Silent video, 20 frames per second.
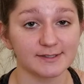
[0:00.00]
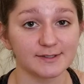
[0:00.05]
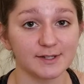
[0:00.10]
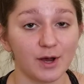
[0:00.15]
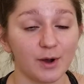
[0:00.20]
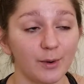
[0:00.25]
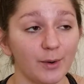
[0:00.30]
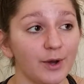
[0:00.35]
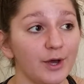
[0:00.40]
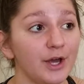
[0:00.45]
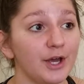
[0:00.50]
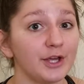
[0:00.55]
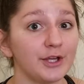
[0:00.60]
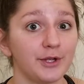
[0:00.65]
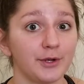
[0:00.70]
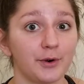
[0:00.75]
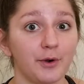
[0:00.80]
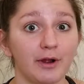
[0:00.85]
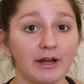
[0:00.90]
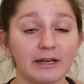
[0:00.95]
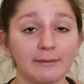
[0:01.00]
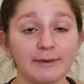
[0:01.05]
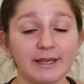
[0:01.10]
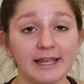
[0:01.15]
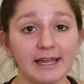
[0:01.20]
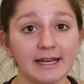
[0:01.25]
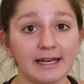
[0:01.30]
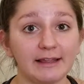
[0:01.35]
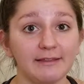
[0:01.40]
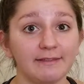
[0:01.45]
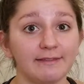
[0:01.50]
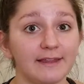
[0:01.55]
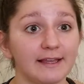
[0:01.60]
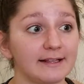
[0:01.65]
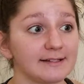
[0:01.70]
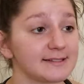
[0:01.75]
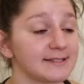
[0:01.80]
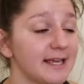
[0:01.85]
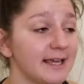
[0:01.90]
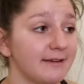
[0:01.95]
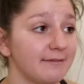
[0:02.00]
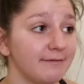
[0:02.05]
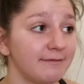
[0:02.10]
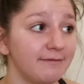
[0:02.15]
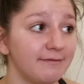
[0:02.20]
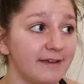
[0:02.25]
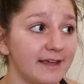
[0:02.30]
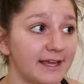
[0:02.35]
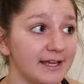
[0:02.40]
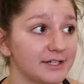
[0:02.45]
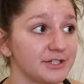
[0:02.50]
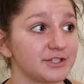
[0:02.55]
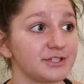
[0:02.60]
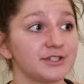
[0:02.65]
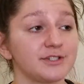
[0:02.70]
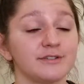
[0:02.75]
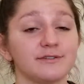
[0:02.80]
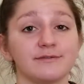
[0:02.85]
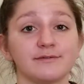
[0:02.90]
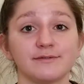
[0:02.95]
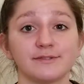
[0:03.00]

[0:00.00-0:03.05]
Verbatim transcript: So you're going to be eating things like fish,